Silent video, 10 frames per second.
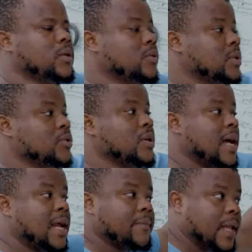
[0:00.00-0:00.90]
Thank you. You
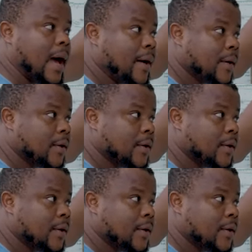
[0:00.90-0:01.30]
hear him now?